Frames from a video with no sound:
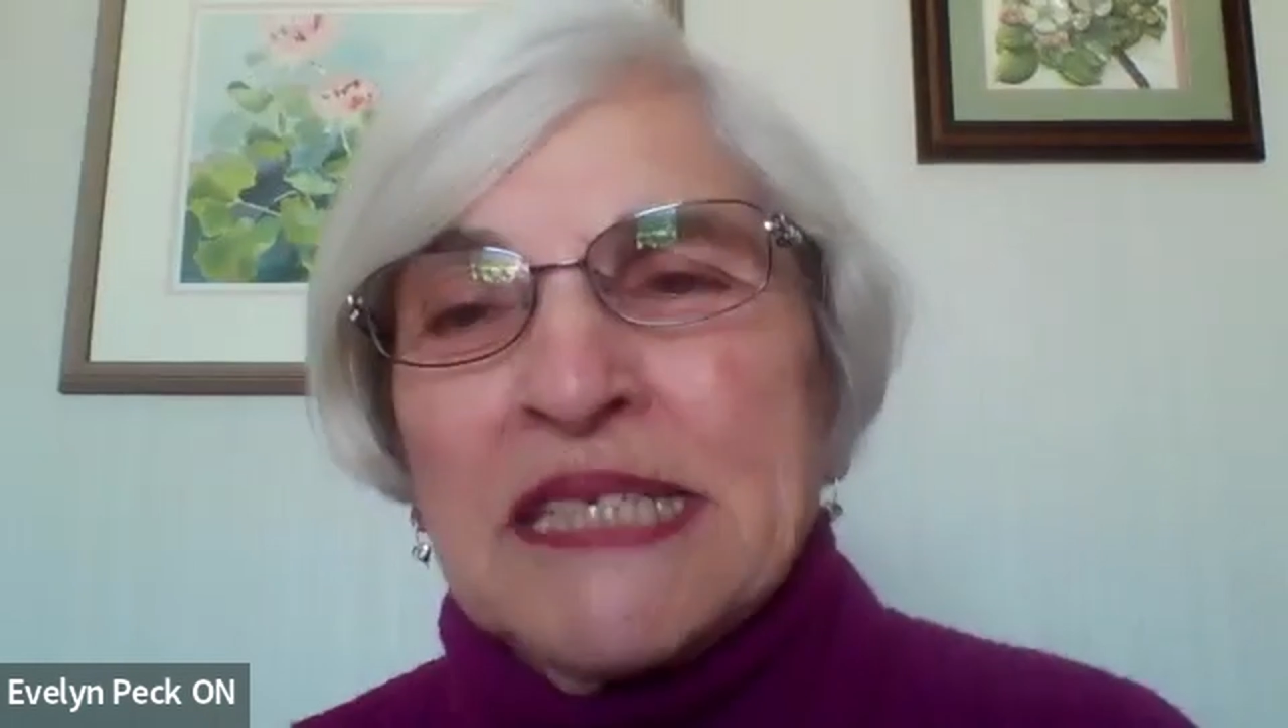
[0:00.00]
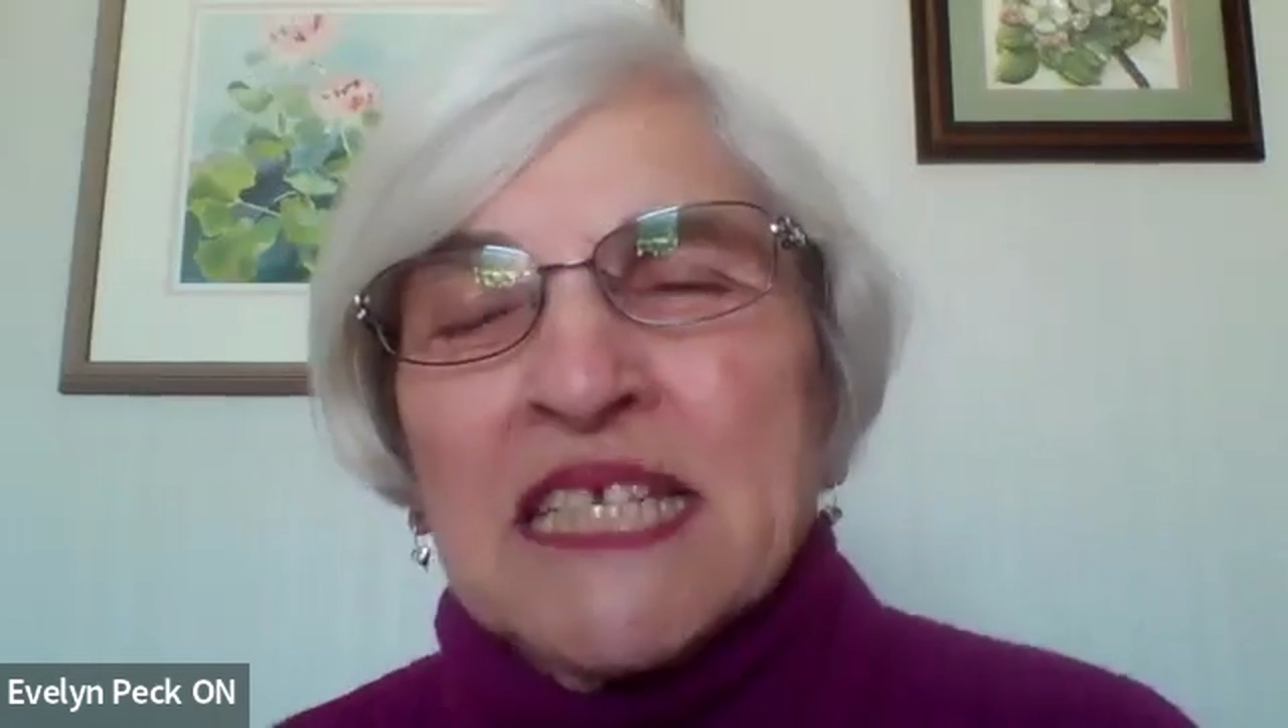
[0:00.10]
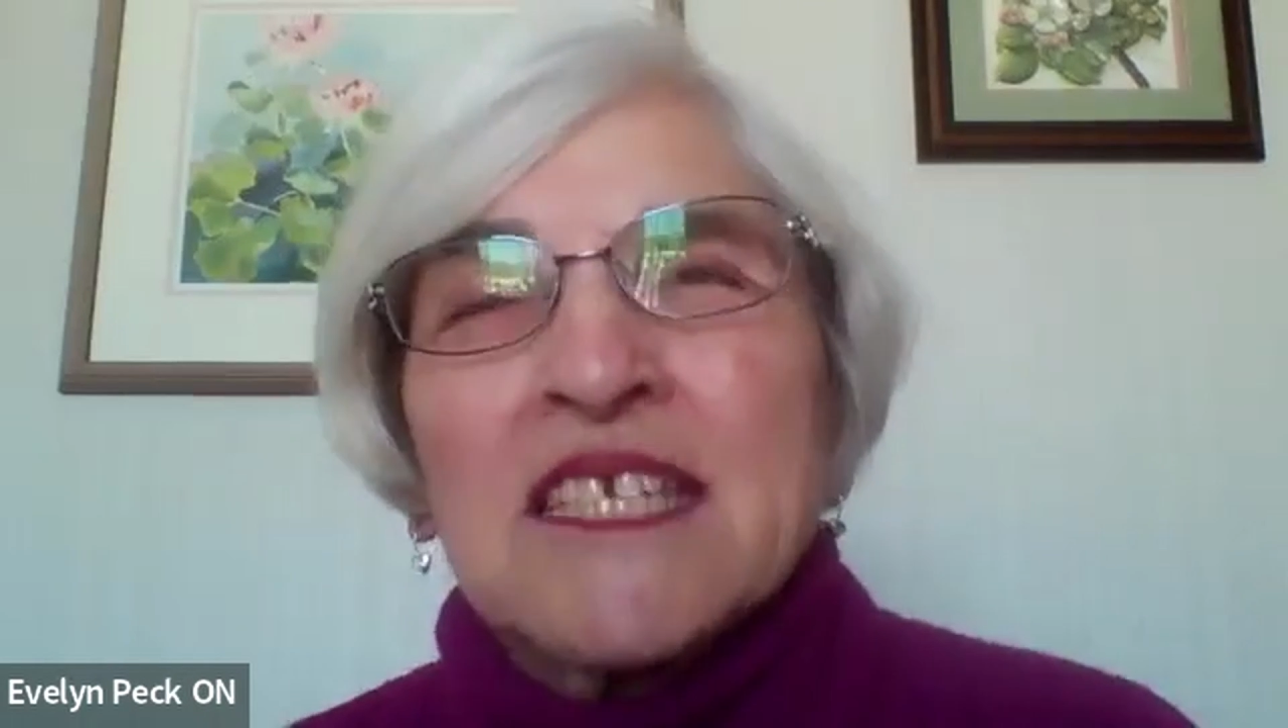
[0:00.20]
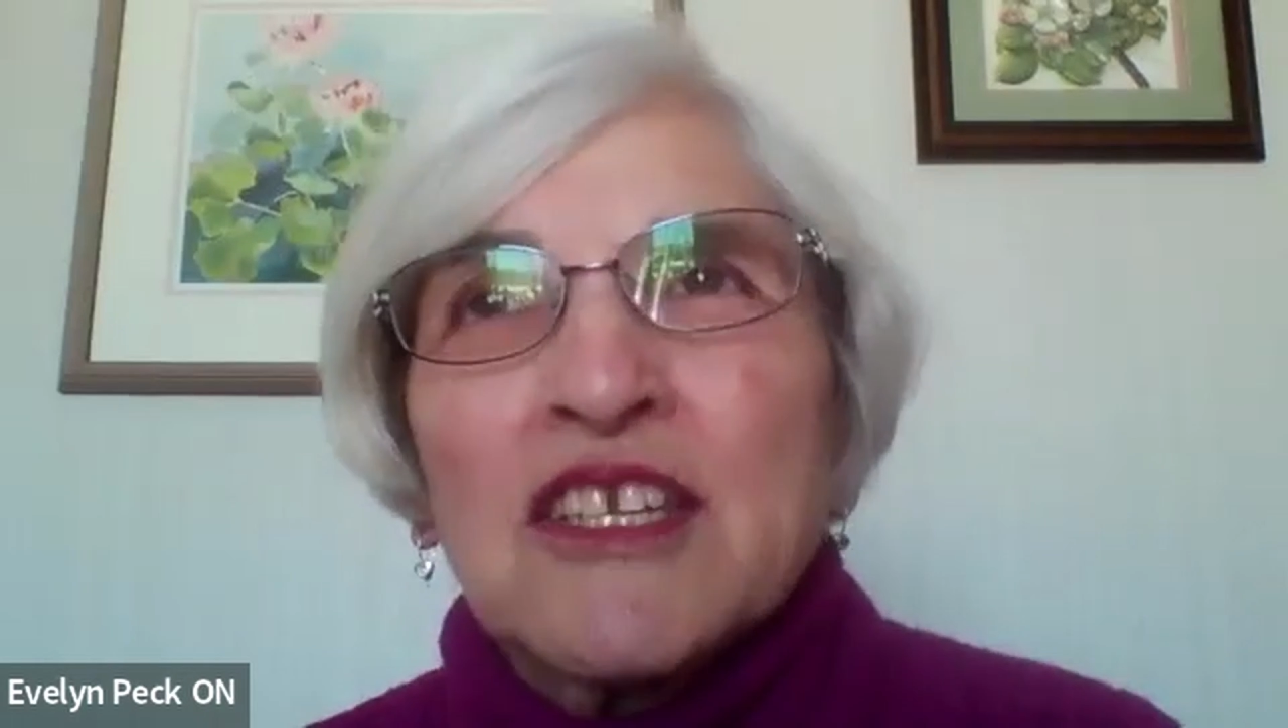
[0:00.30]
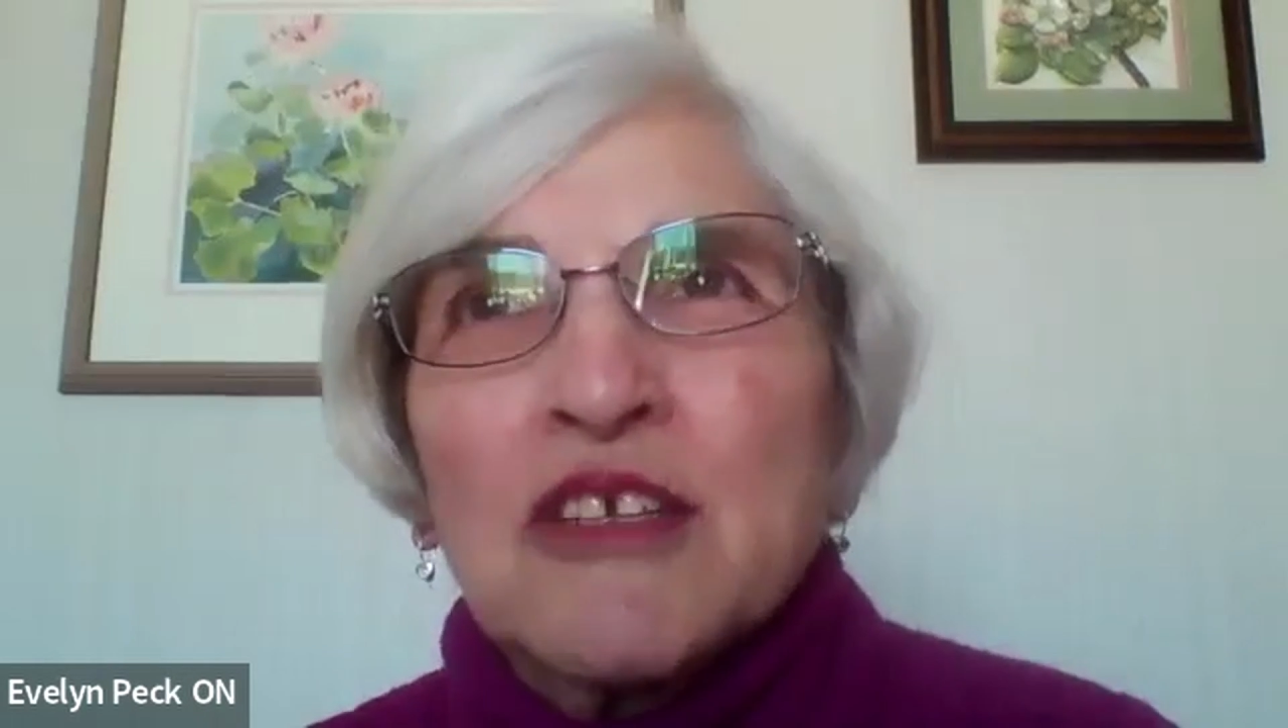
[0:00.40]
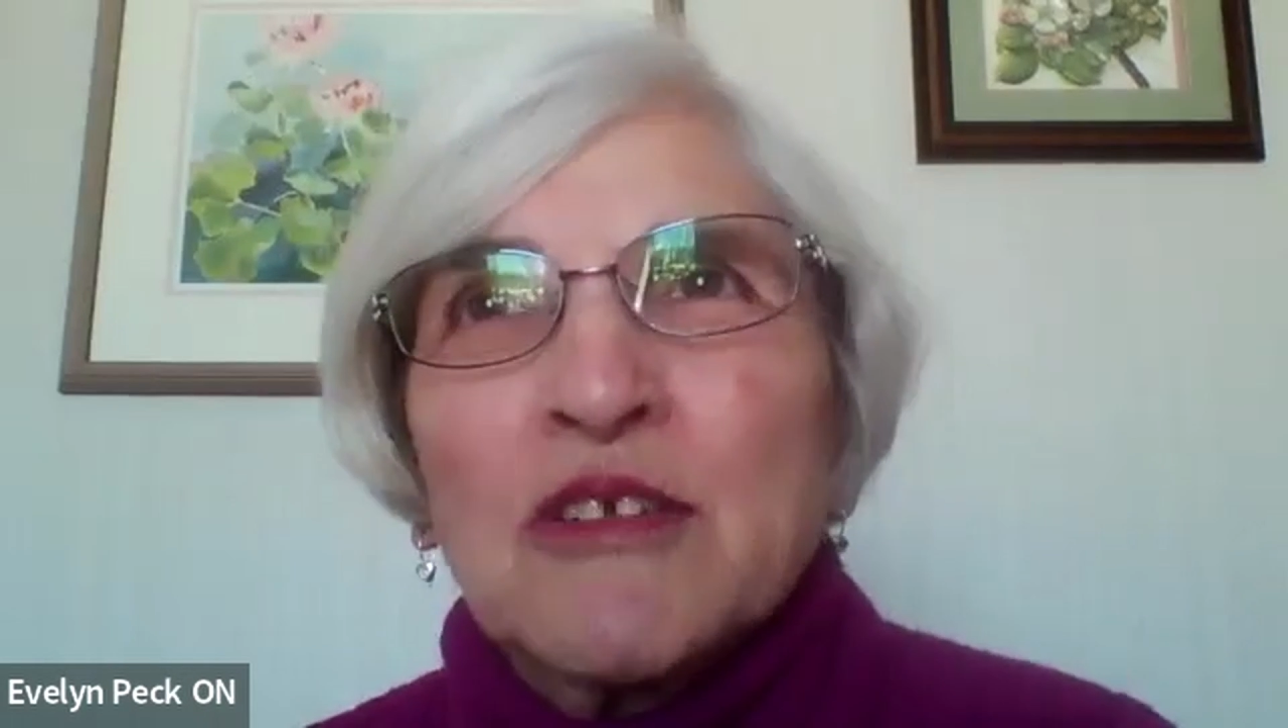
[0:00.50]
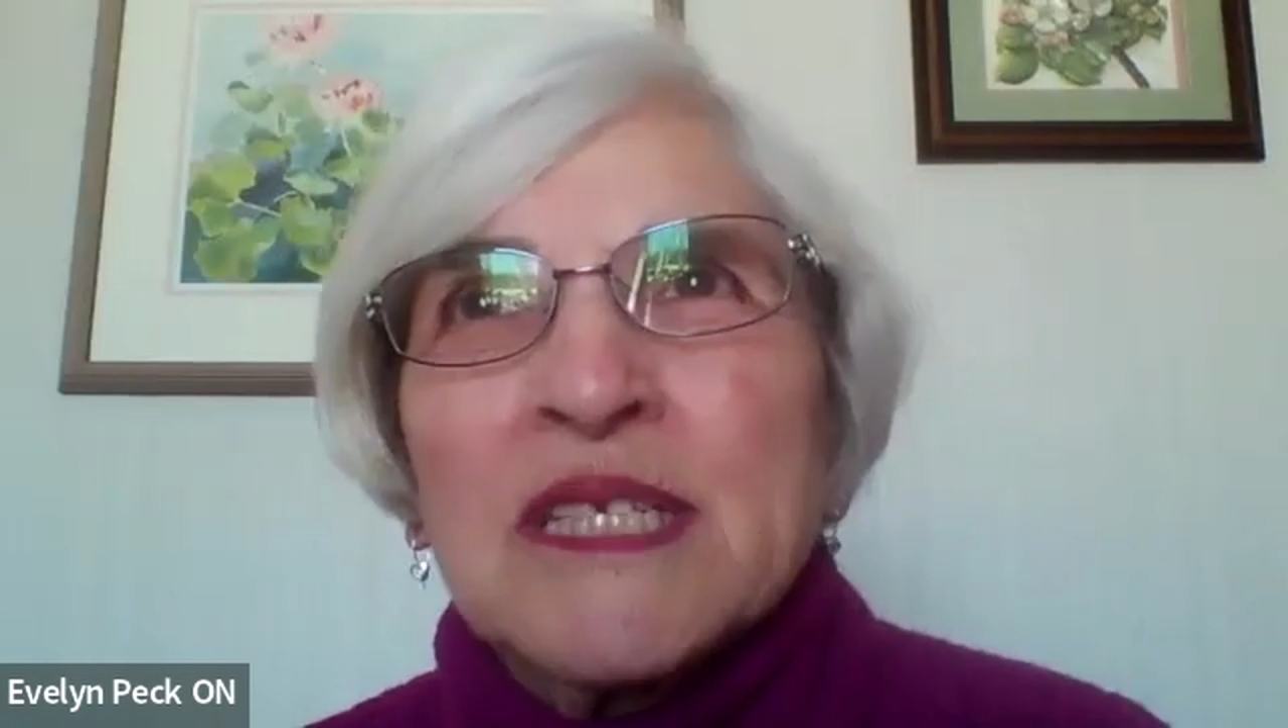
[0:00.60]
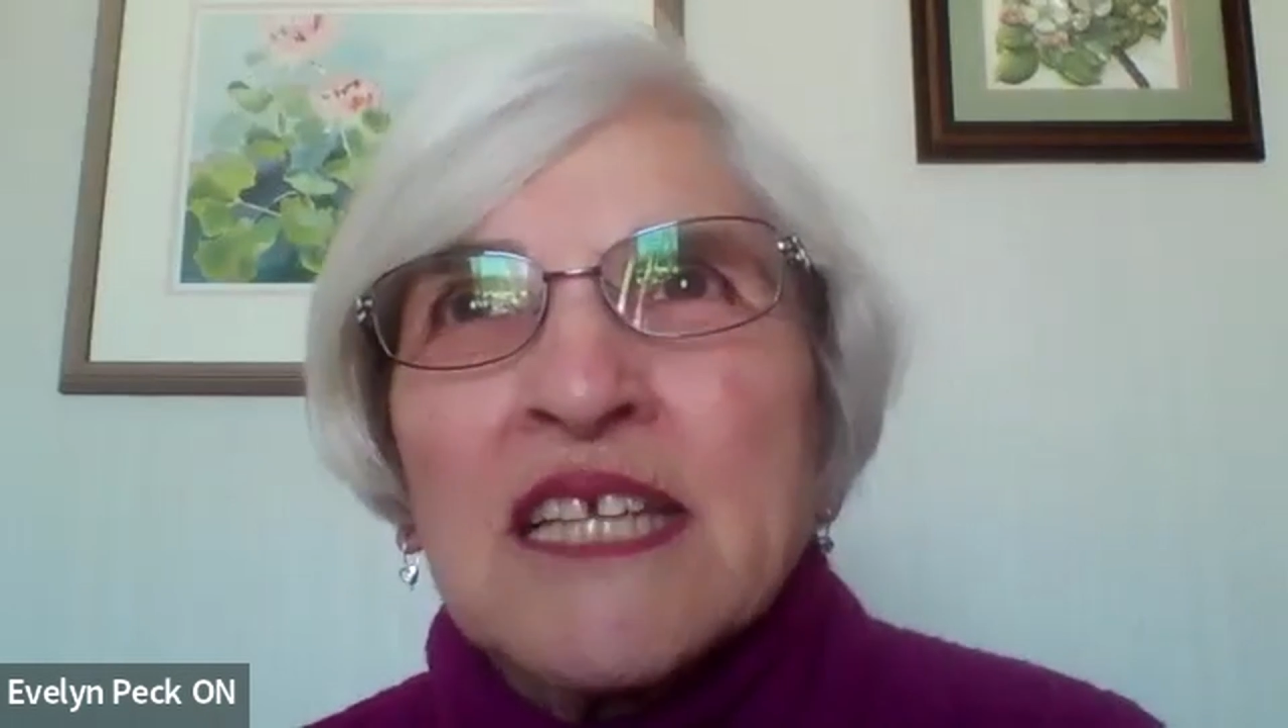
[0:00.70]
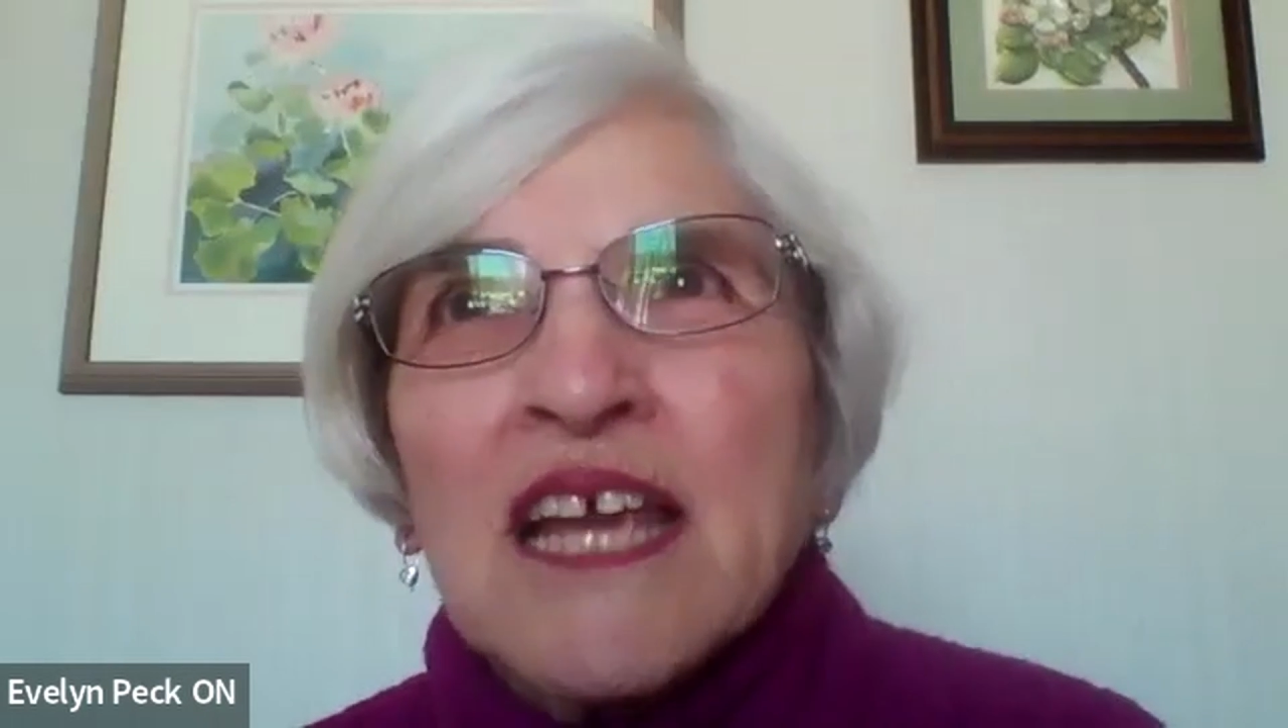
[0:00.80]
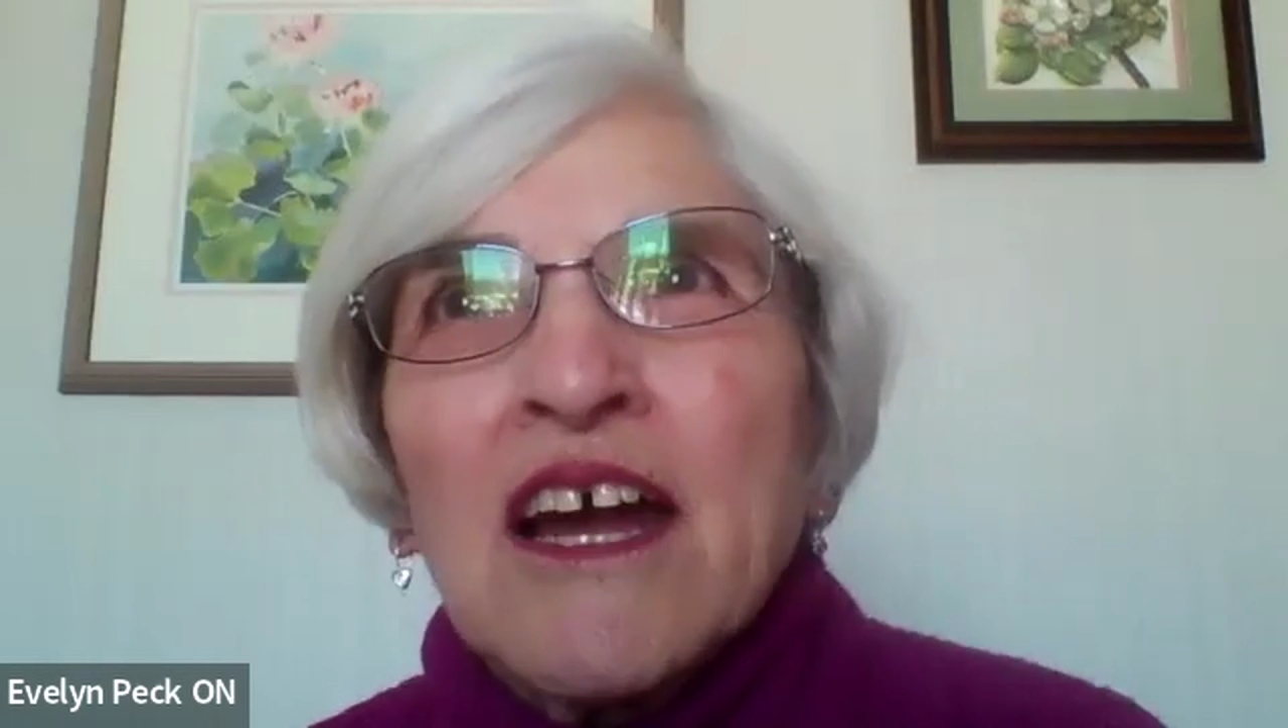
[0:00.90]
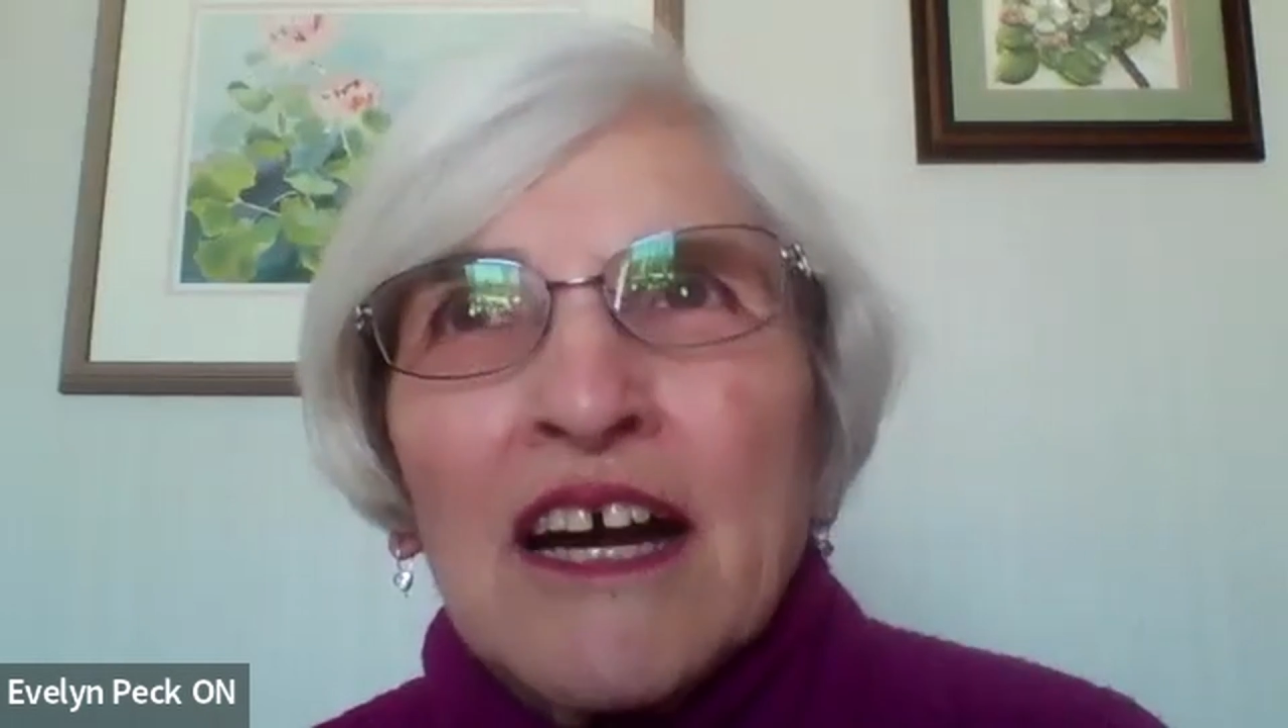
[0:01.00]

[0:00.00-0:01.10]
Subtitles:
Institutes